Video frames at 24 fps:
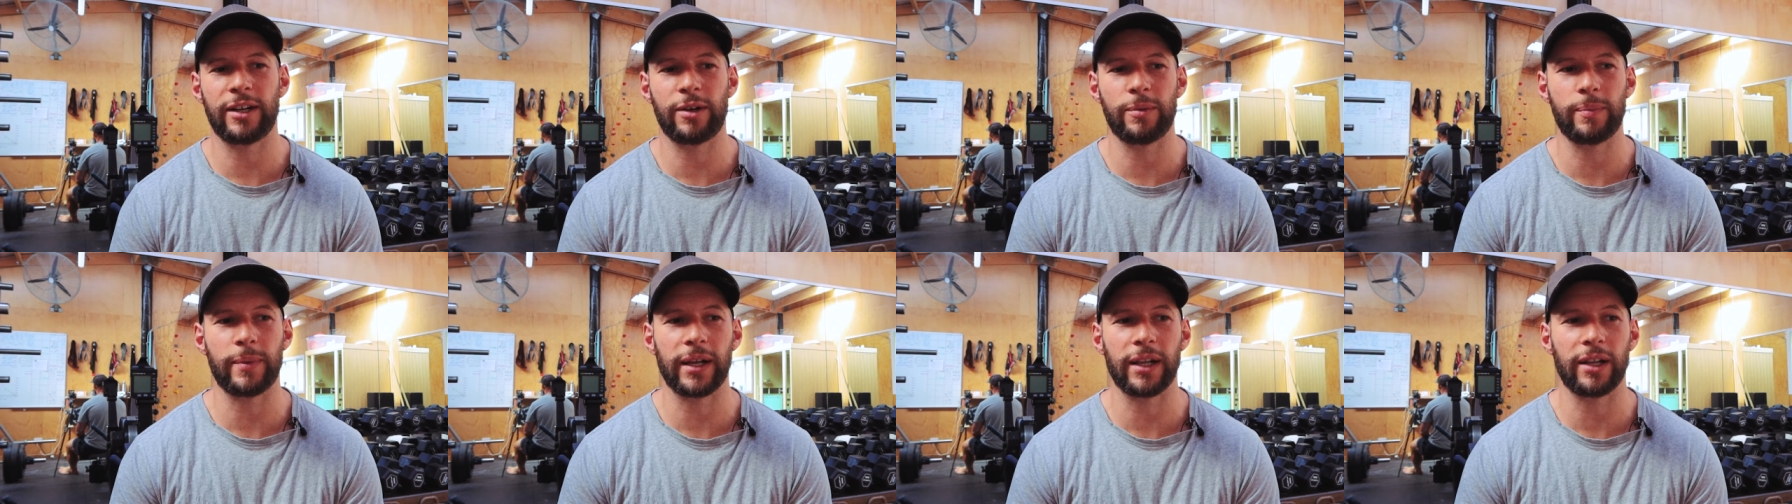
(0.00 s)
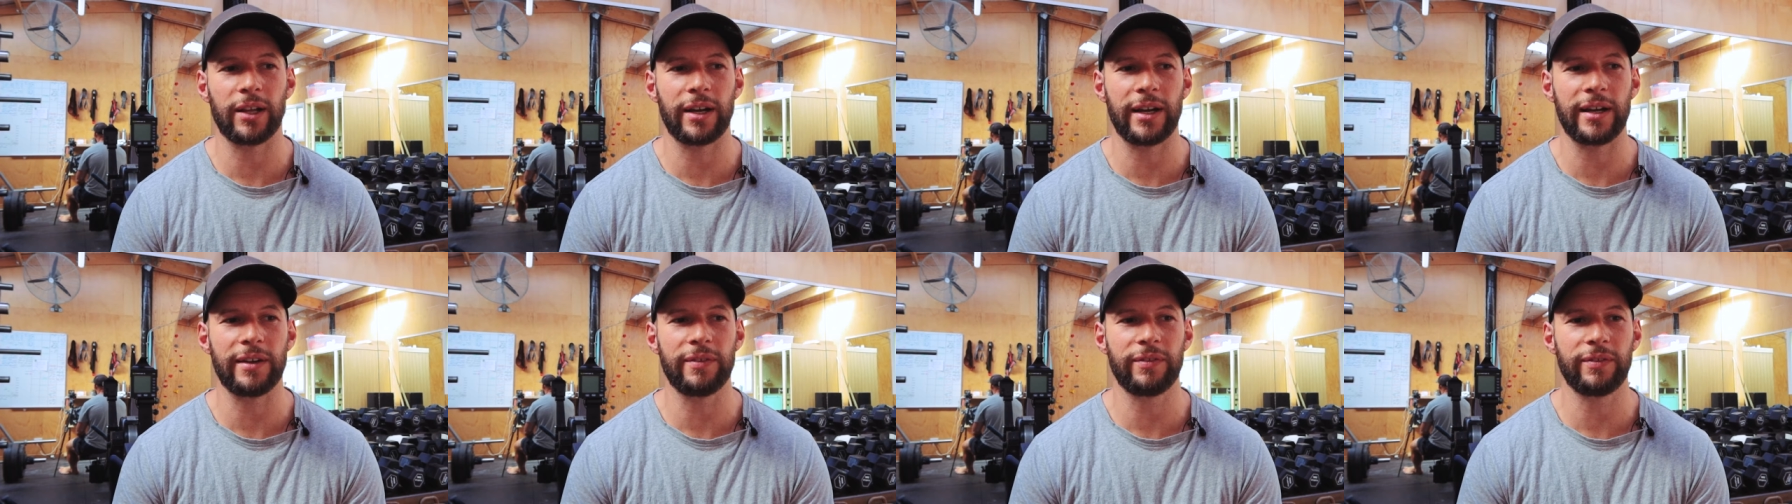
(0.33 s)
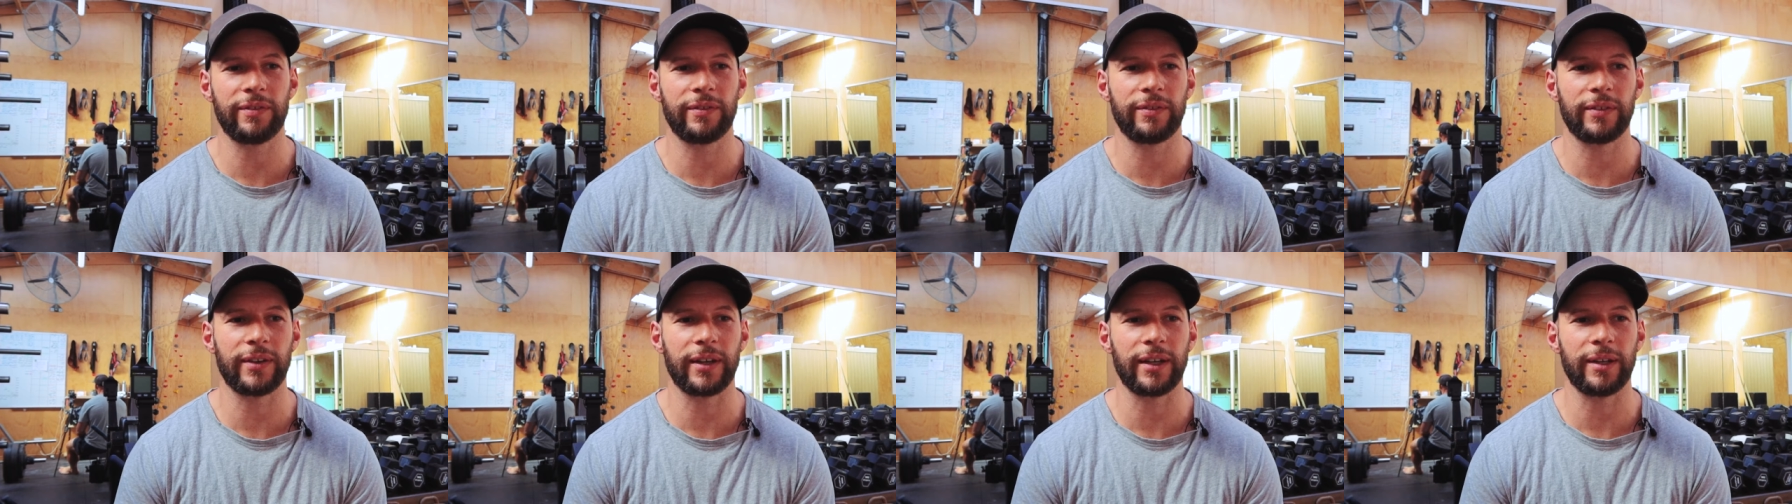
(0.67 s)
on my
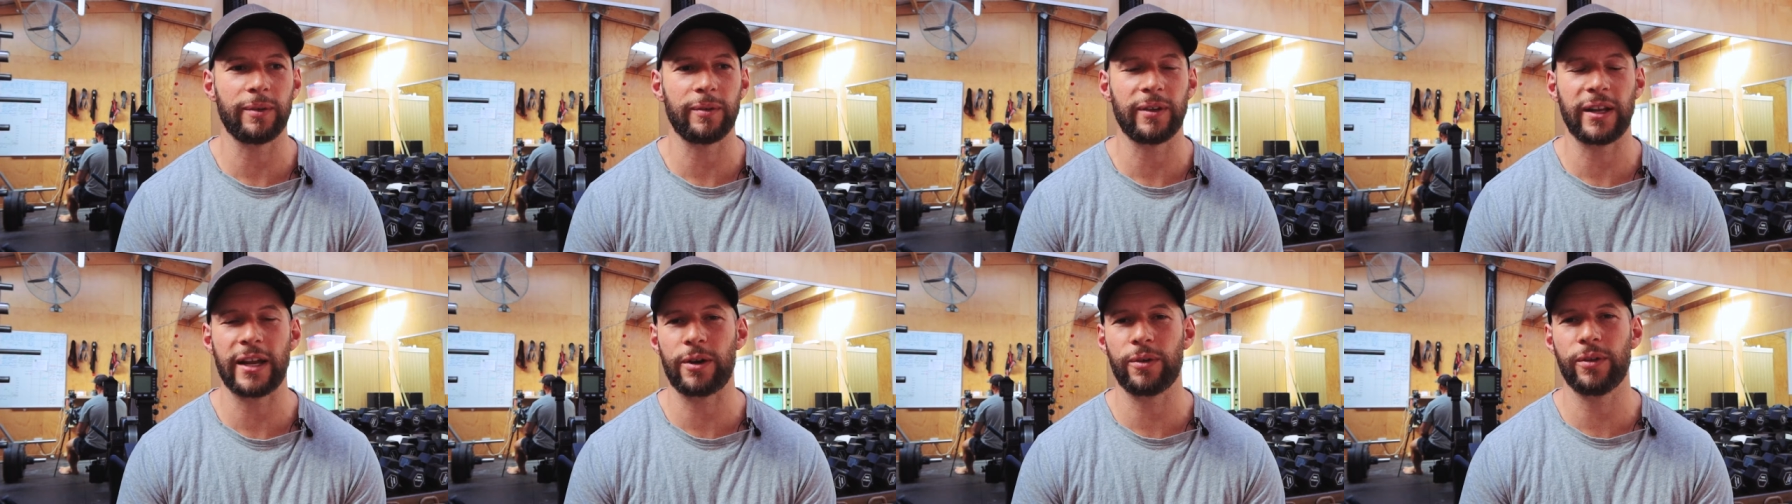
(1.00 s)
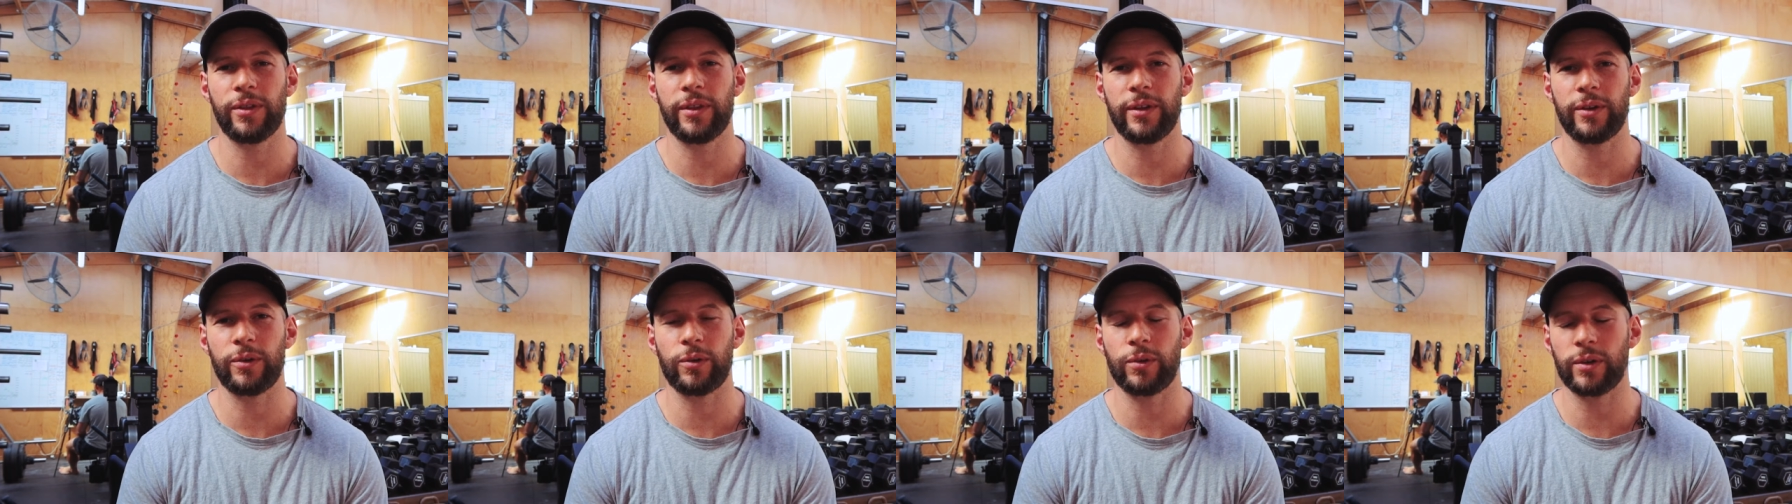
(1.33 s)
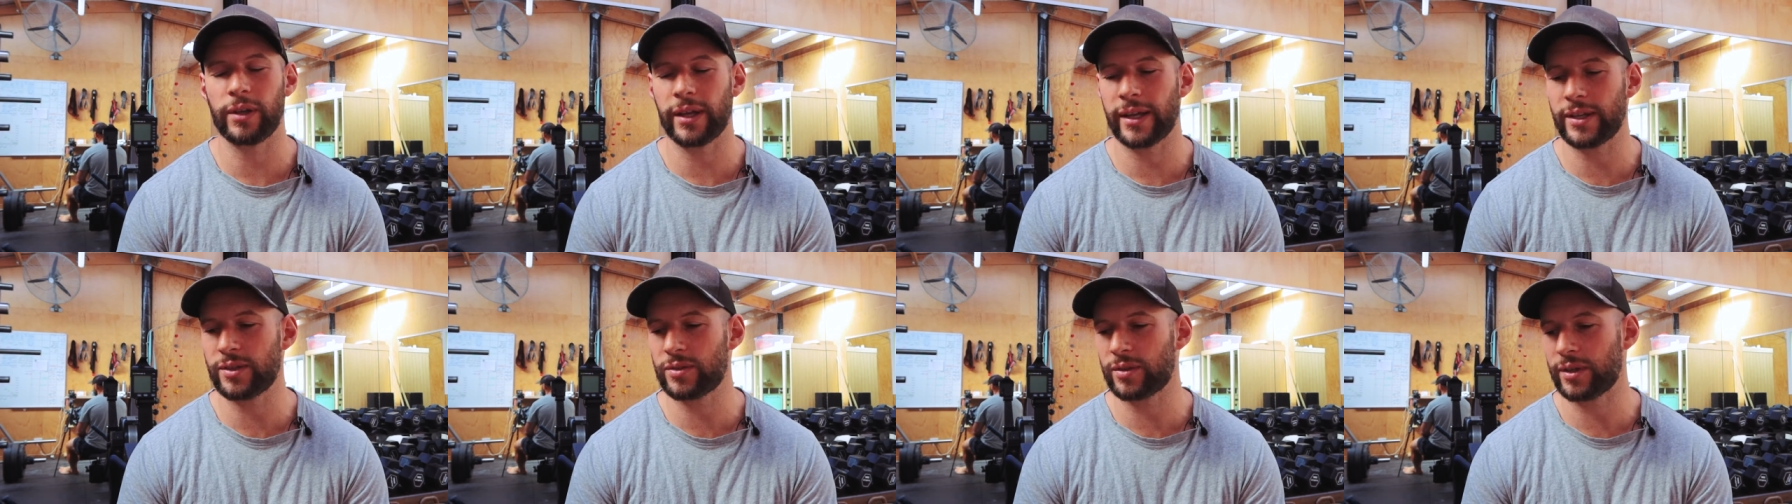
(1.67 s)
life and health and
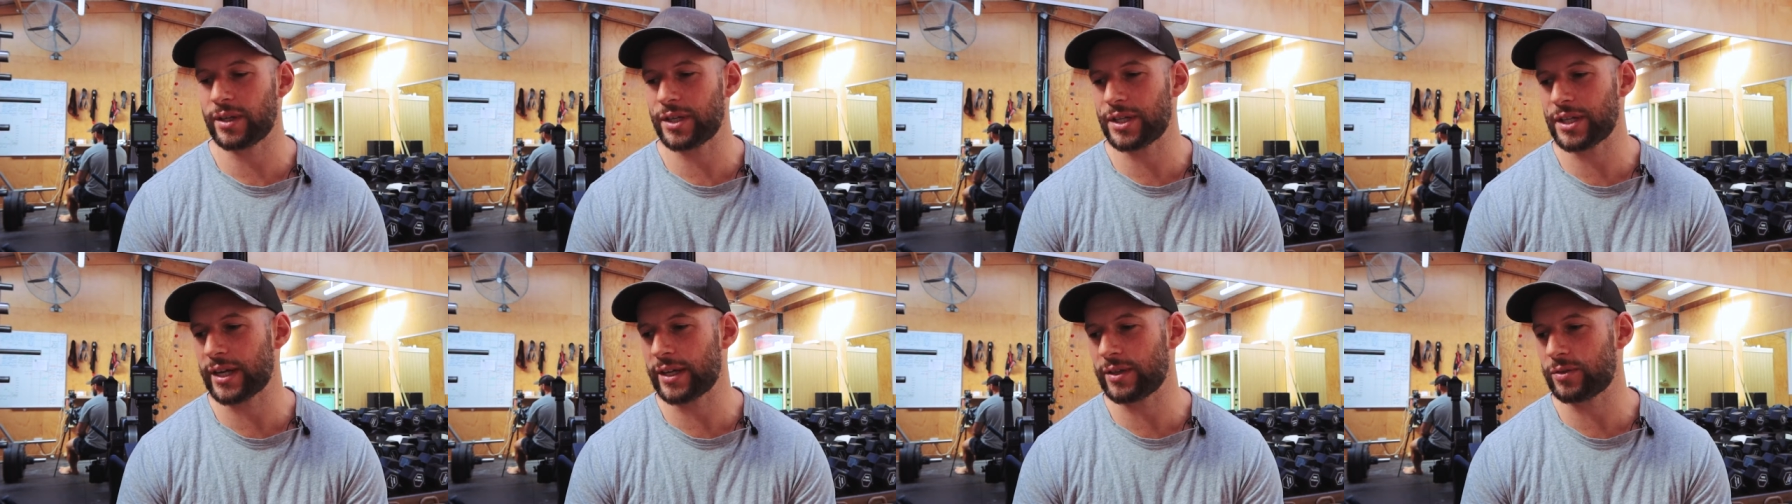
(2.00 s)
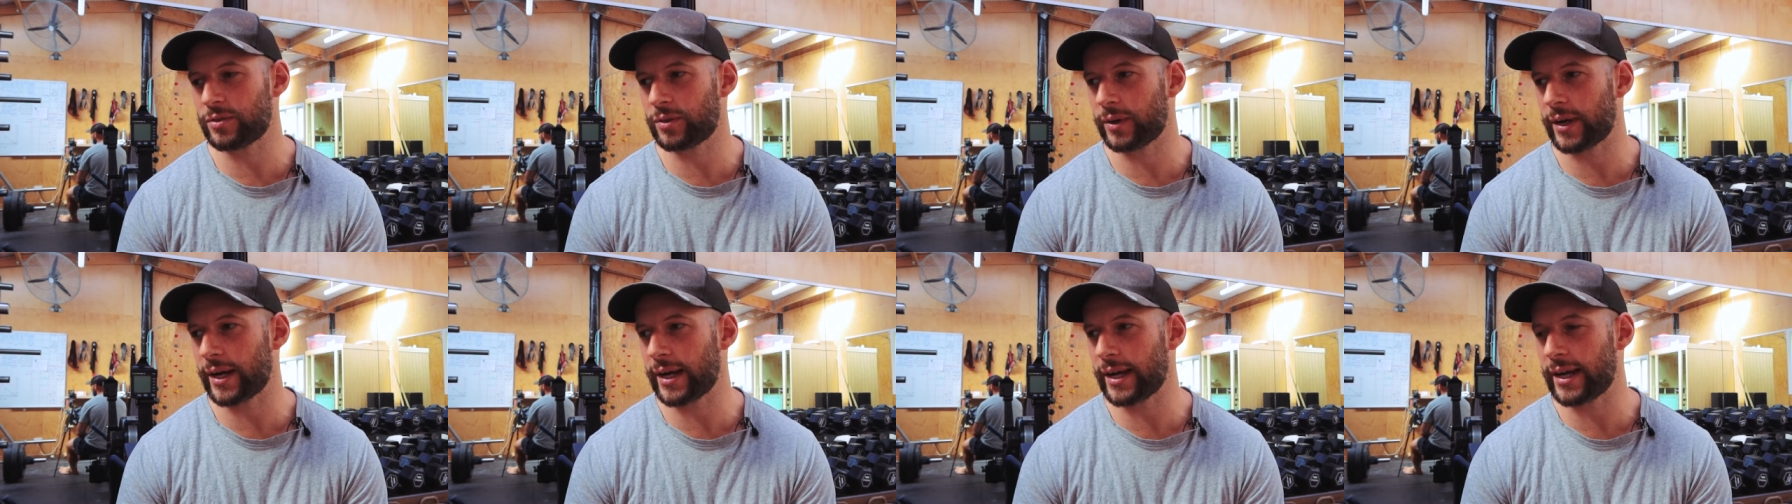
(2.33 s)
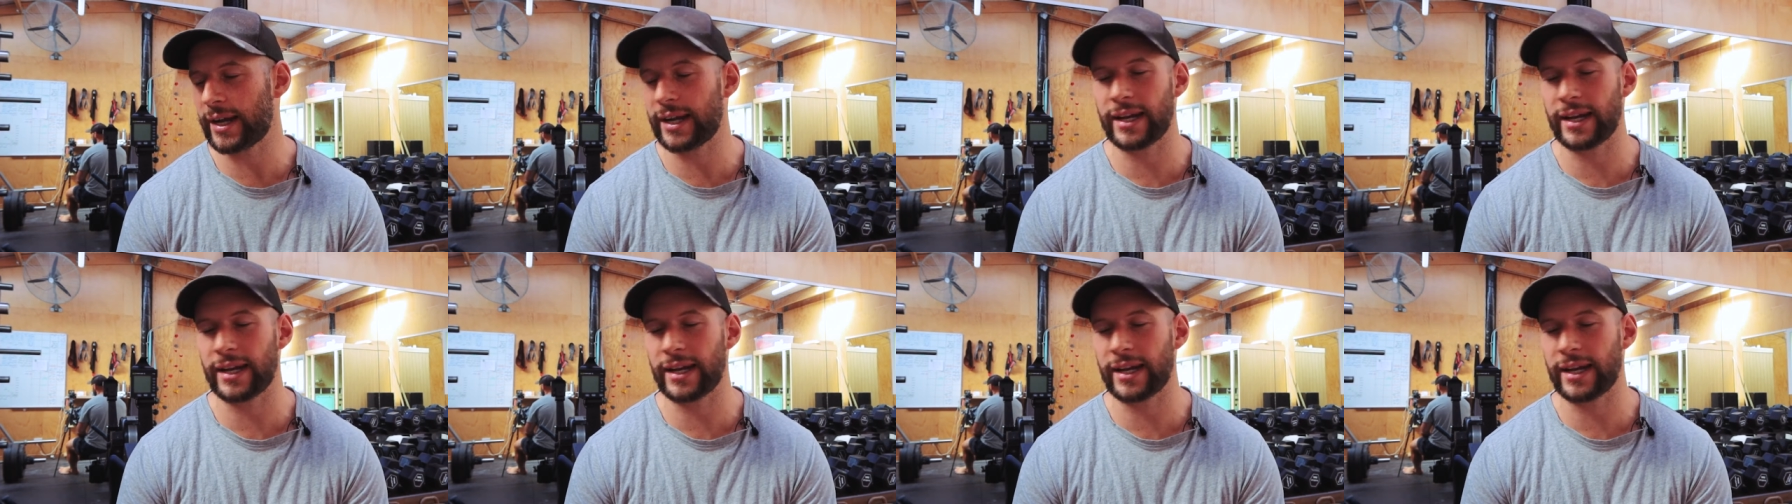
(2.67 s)
all that sort of jazz, right?